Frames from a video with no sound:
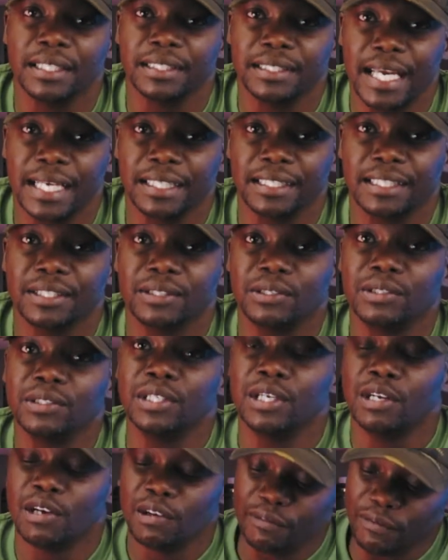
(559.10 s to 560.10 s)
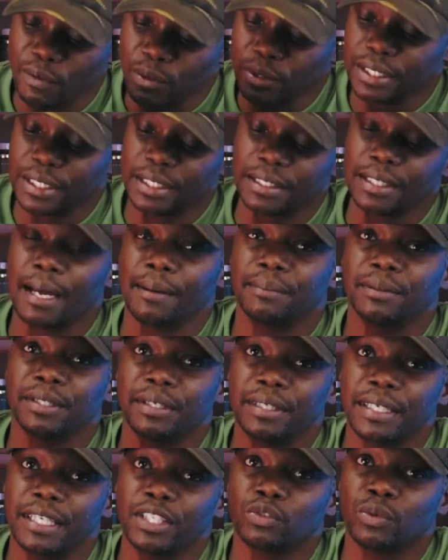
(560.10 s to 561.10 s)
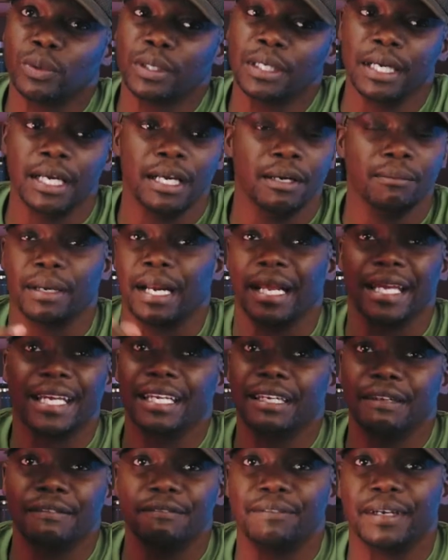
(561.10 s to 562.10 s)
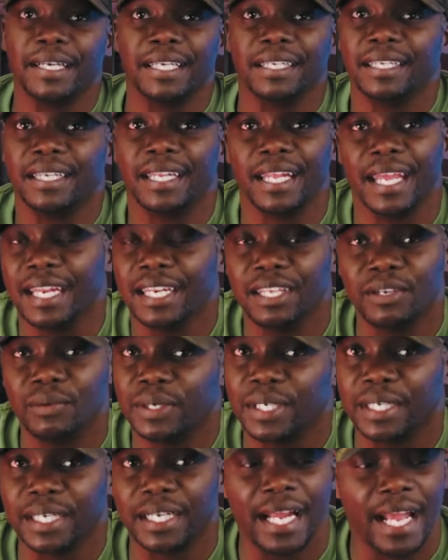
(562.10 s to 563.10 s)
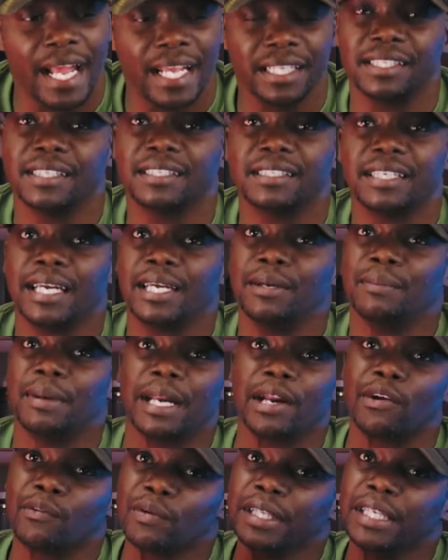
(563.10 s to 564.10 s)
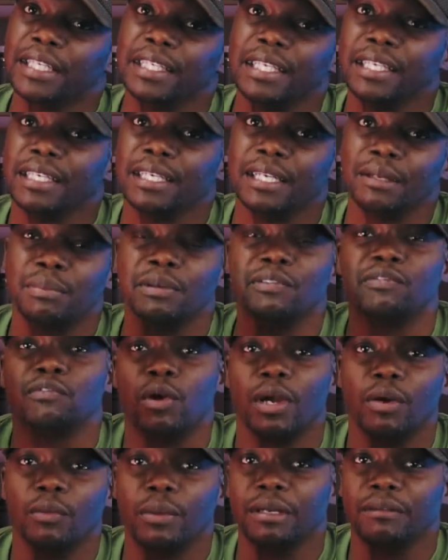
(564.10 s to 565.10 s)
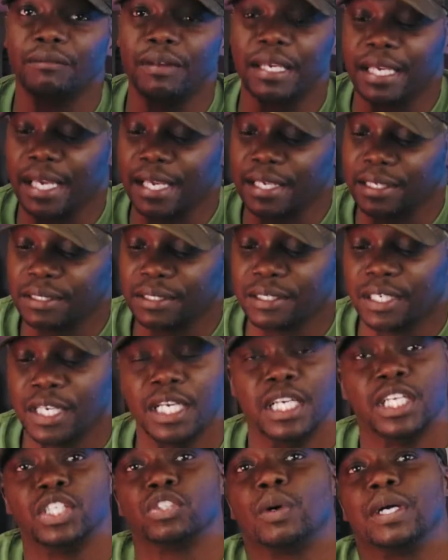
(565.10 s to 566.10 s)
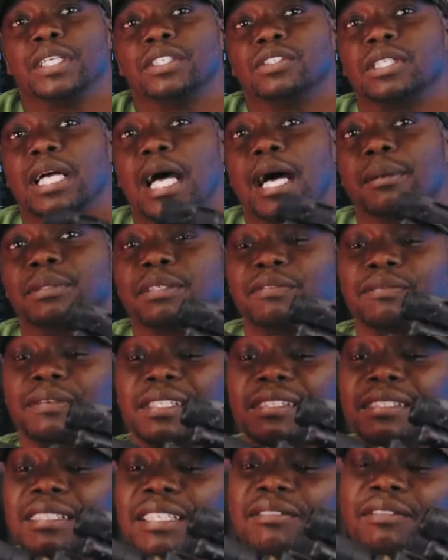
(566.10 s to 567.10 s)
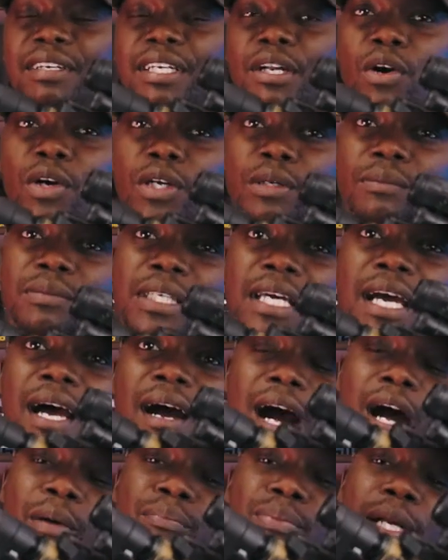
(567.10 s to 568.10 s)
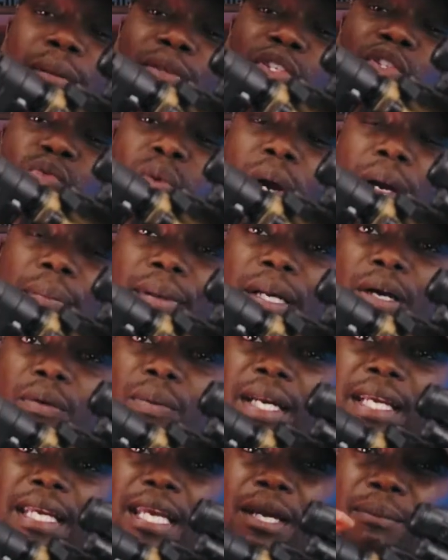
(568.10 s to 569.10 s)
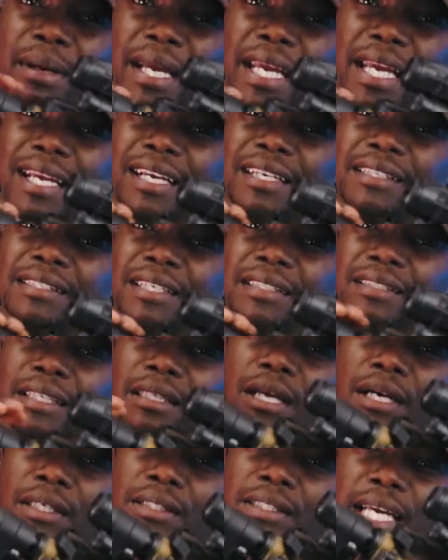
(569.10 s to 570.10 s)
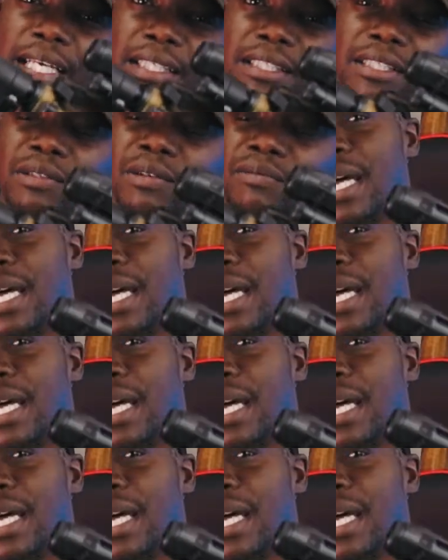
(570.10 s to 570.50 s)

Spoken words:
Tactical folding adapter in this one, but I couldn't find it anywhere at the time, and I really needed it before I went on vacation, so I just opted for the Sylvan Arms. I'll probably swap it out when I get my hands on the Law Tactical